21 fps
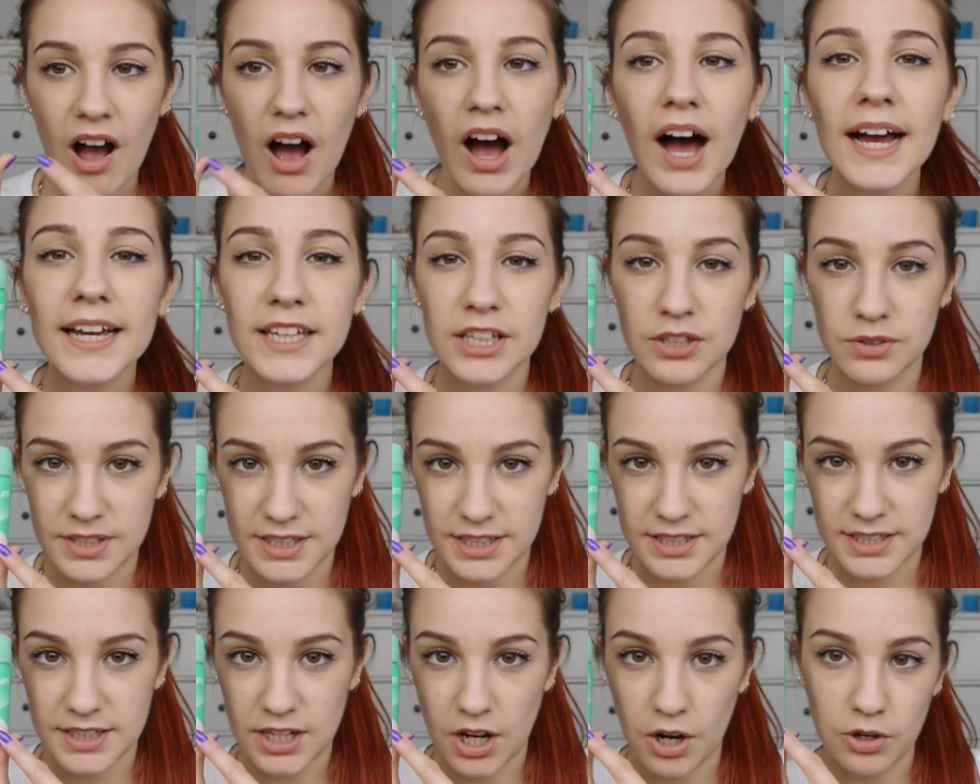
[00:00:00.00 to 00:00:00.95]
I use
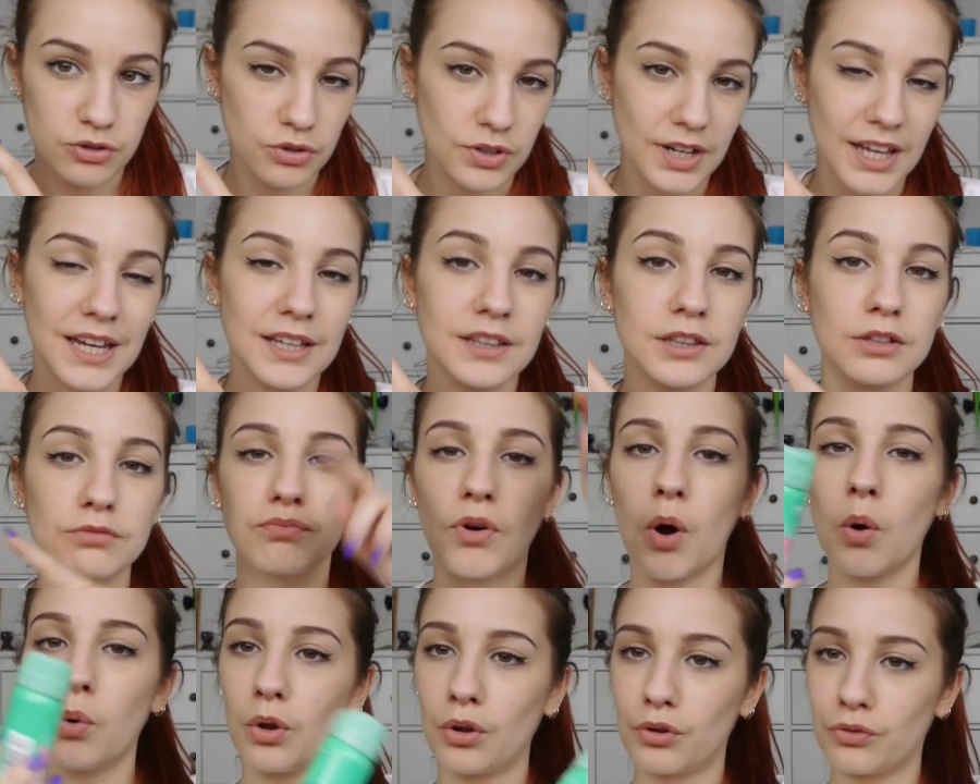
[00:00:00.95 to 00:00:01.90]
this deodorant in the
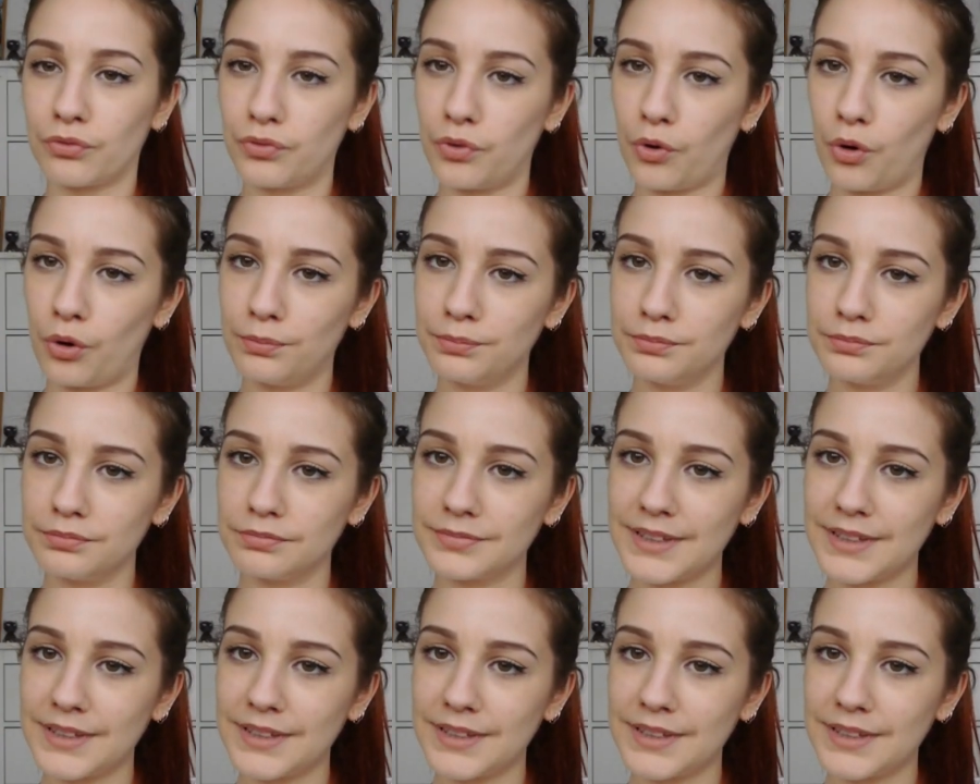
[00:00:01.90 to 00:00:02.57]
roll-on form.